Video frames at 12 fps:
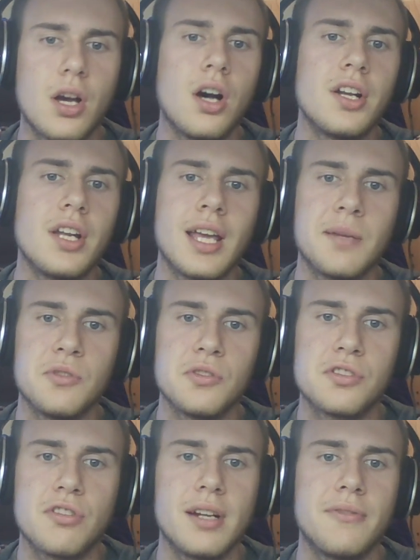hunt
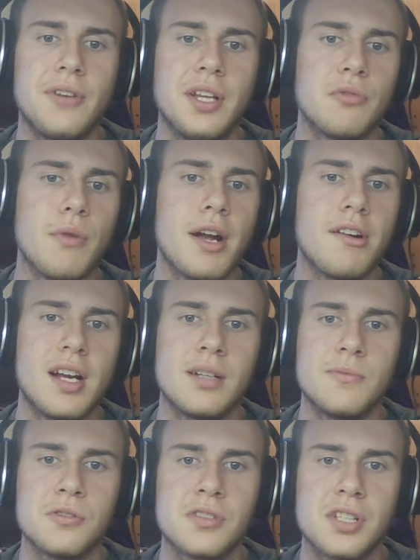animals, try to find the rare
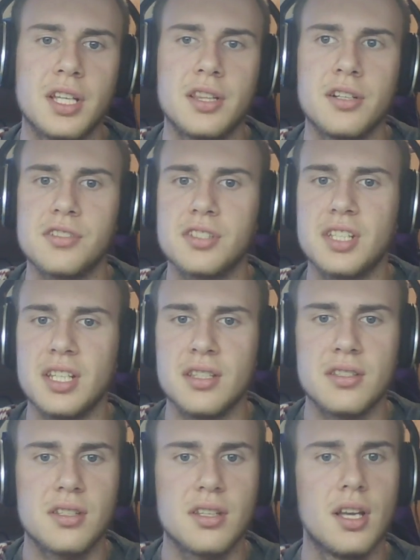animals and get their
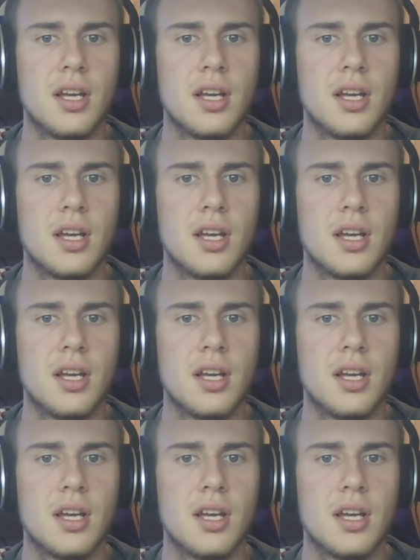skins